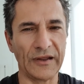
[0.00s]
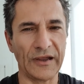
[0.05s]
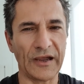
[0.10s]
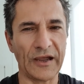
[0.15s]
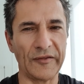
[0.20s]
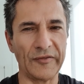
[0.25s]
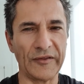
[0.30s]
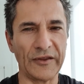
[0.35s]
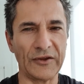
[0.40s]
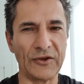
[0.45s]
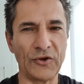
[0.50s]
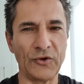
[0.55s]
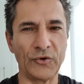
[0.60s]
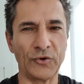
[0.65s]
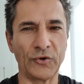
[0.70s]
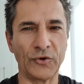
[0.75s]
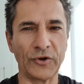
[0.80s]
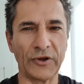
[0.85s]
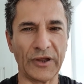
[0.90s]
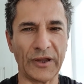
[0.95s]
and the
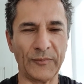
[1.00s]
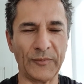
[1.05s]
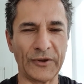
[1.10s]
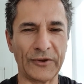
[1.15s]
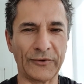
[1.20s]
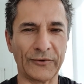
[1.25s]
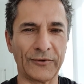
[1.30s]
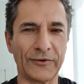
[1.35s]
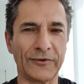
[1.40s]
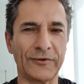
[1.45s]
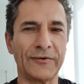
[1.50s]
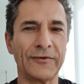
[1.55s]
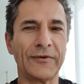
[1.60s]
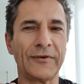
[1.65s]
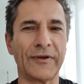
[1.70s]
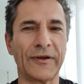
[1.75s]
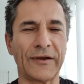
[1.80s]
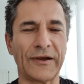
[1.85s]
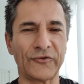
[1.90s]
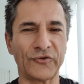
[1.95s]
neurochemical
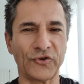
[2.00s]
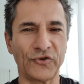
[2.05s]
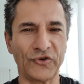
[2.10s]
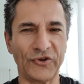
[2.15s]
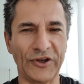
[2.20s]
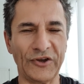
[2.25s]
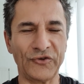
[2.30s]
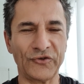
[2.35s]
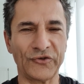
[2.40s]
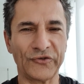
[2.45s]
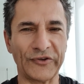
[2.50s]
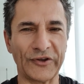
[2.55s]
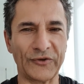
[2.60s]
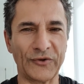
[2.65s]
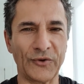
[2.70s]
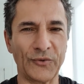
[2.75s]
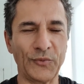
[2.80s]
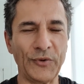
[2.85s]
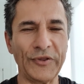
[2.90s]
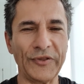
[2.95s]
associations that
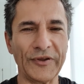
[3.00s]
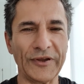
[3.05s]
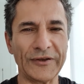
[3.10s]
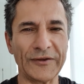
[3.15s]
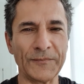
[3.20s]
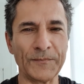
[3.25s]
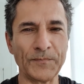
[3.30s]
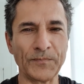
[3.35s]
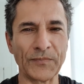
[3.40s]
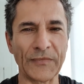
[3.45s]
go with it